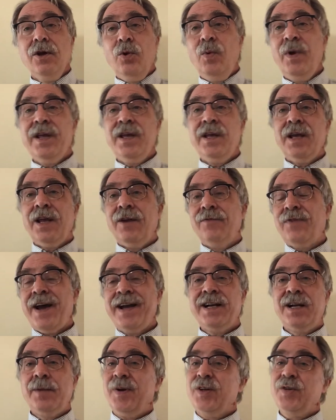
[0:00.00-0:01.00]
We
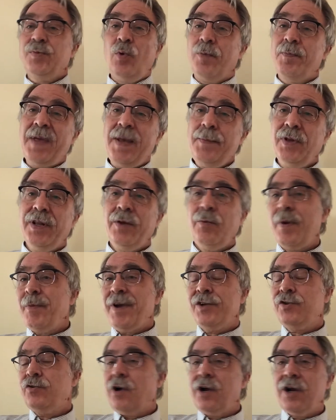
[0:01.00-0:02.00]
invited a bunch more people and we
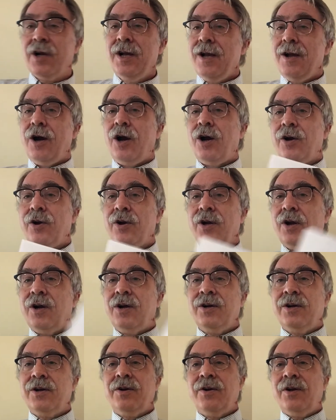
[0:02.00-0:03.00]
went to our, our,
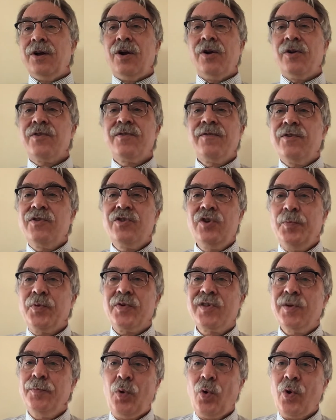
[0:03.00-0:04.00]
our, our
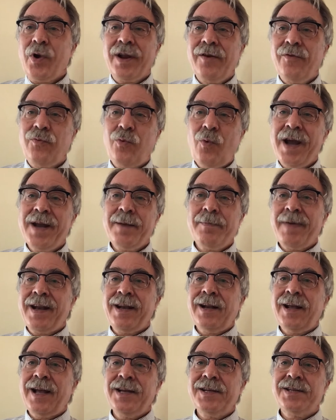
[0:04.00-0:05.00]
super supportive white
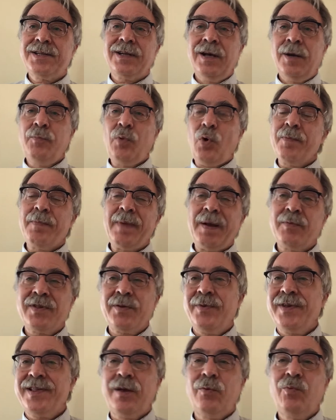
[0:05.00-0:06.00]
Mennonite uh, board members
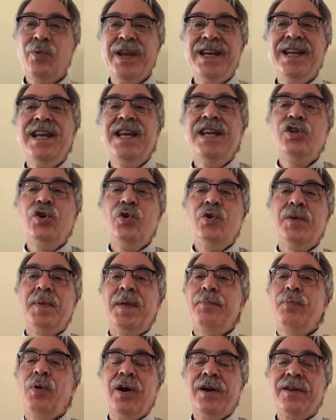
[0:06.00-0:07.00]
and we said, we need you to
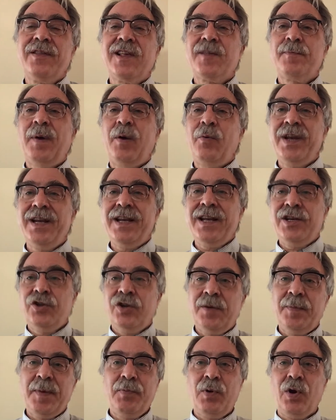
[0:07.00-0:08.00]
be part of this, but we need
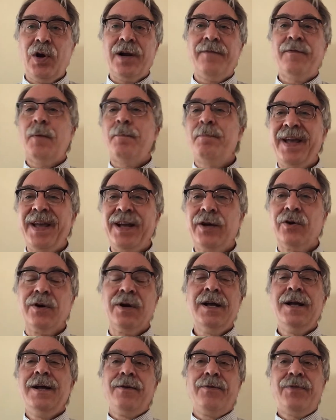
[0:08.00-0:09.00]
you to be part of a
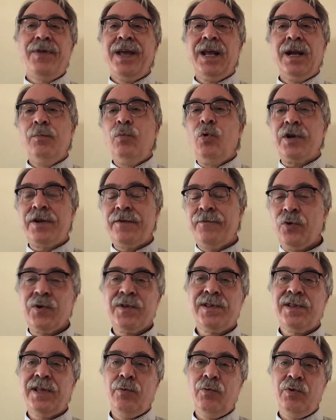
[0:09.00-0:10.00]
bigger thing and a more
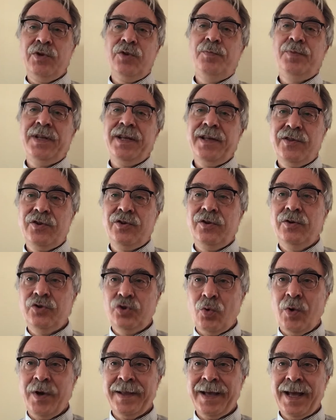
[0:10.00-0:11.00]
diverse thing. Would you please
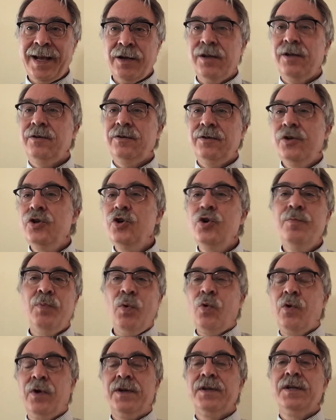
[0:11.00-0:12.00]
join that new
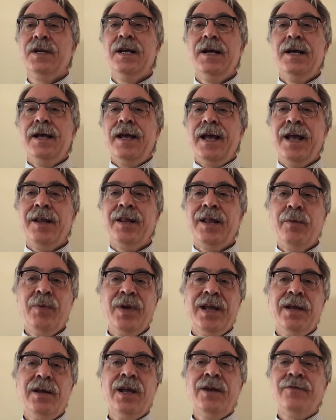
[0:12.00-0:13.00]
board? And then
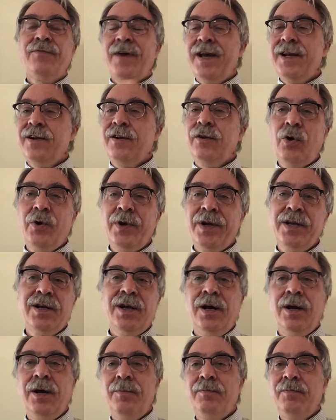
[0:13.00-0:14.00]
we invited low
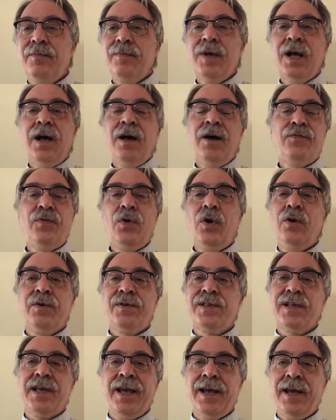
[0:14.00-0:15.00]
income uh,
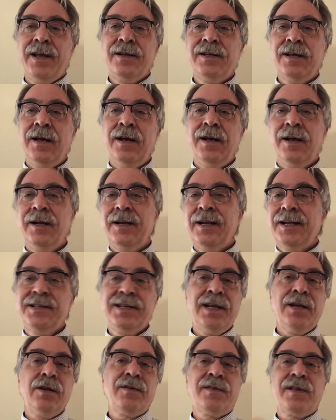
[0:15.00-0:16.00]
folks and uh,
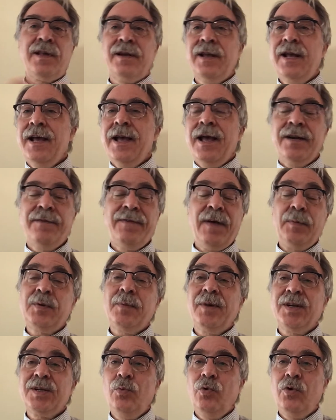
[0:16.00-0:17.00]
Latinos and, and developed a
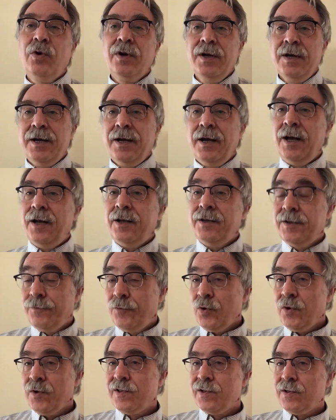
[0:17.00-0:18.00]
much more uh,
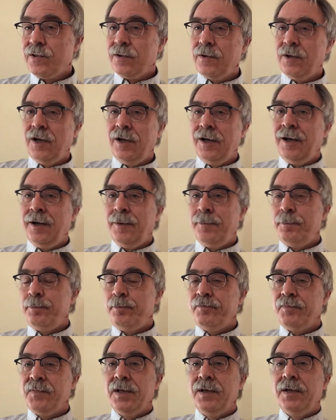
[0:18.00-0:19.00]
diverse um,
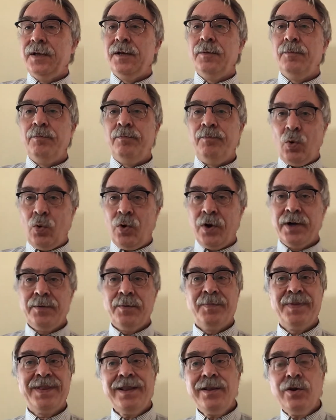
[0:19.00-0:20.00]
board.
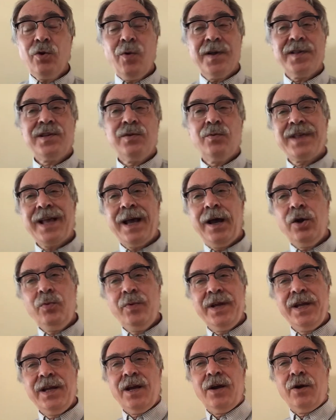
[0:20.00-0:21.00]
But then the question was how do
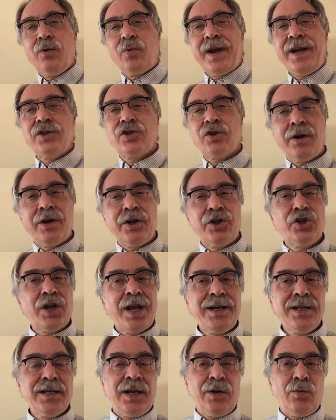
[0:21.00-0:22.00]
we arrange our
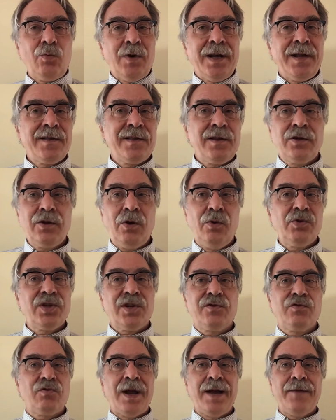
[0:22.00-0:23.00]
agenda in ways that don't
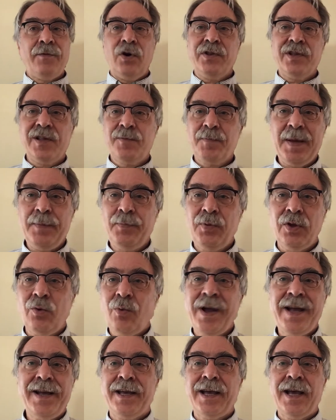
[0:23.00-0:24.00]
just drive all these people
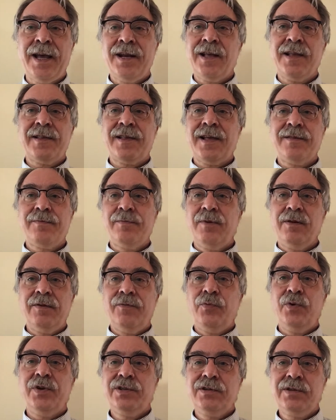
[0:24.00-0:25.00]
away again as, as
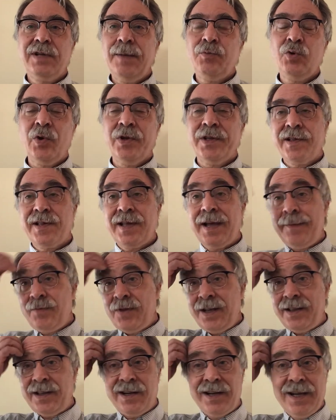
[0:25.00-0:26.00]
if we keep doing the same
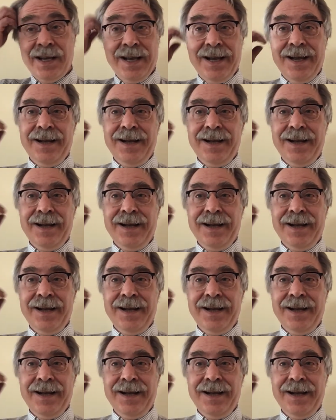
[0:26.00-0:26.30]
thing that,